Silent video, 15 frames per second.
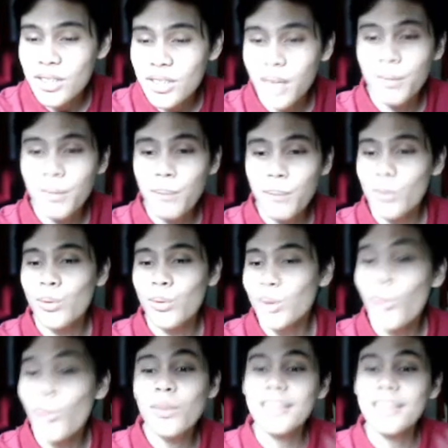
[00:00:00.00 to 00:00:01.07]
and people who
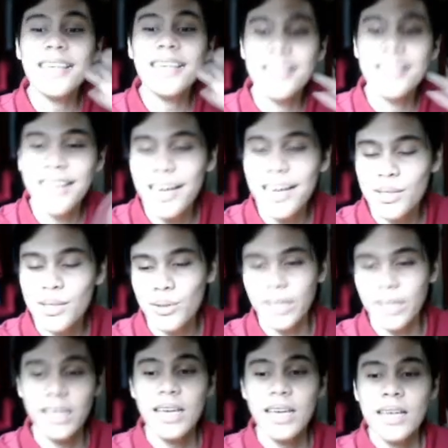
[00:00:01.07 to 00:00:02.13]
don't need an
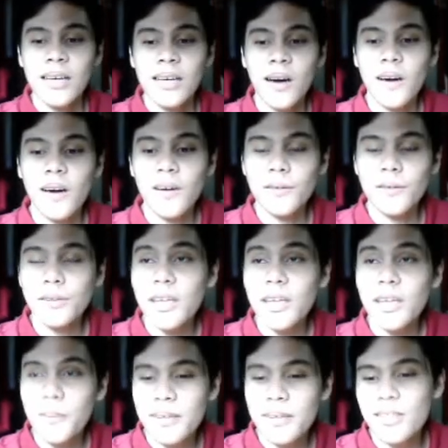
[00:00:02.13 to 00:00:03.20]
X-ray are
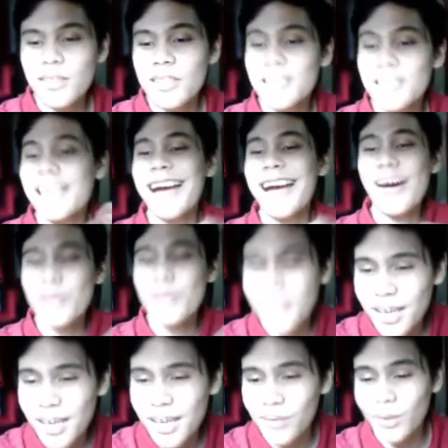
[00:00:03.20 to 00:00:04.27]
recommended to stay
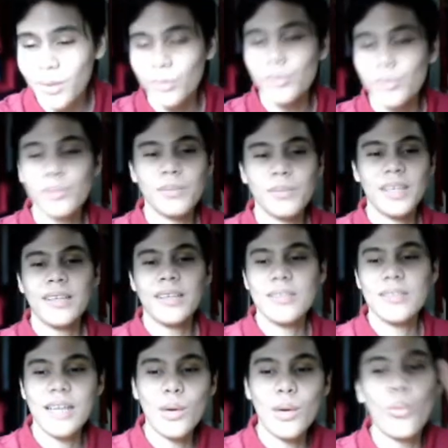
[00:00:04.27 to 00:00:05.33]
outside of the room. There's
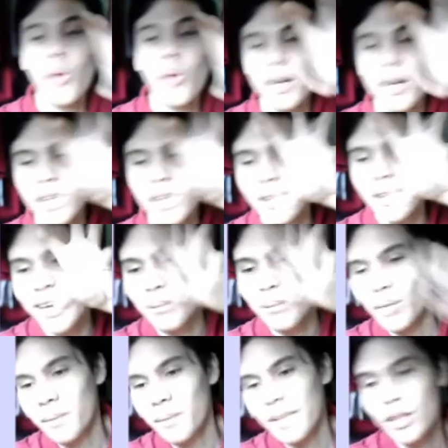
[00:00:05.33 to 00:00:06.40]
like a warning light
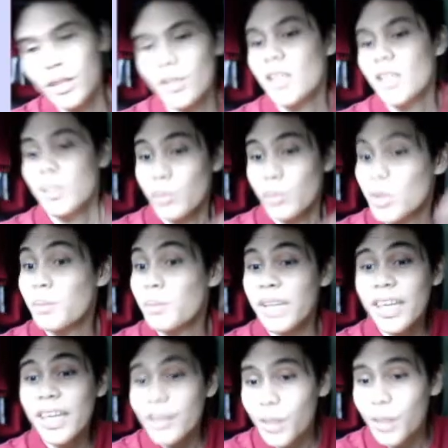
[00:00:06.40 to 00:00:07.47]
bulb that you're not supposed to be
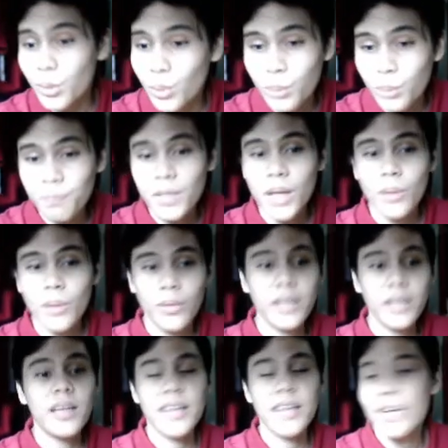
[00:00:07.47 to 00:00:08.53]
in the room
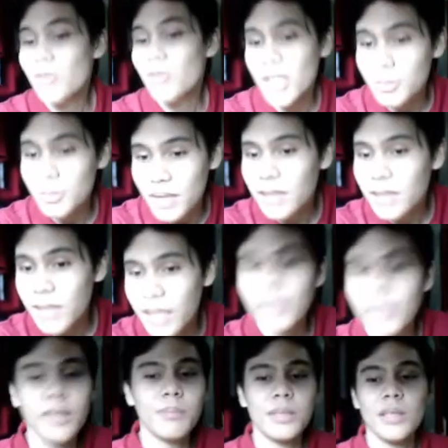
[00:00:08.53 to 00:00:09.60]
when an X-ray is being
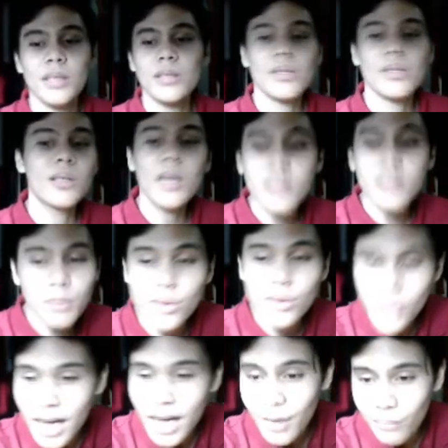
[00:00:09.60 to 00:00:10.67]
taken, because you're not supposed
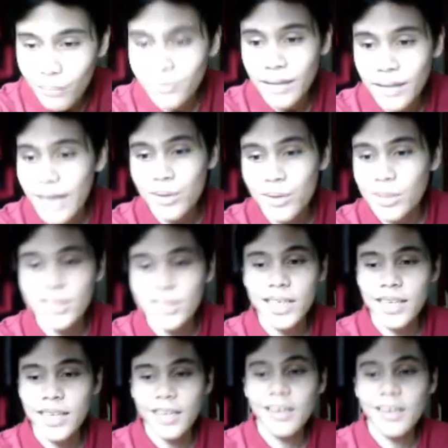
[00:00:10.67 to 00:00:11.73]
to have X-rays
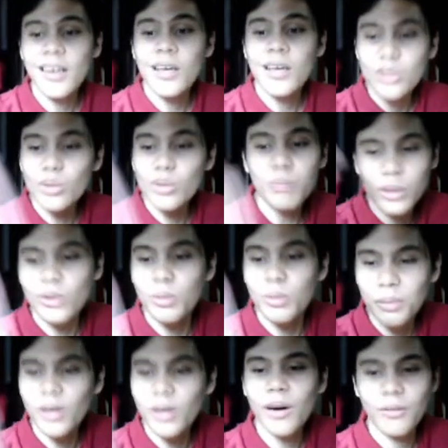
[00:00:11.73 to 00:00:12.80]
taken super
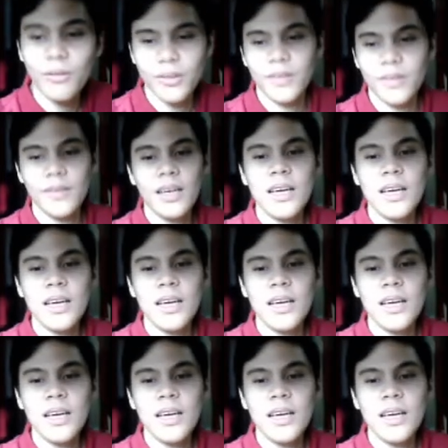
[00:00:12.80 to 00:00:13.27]
duper often.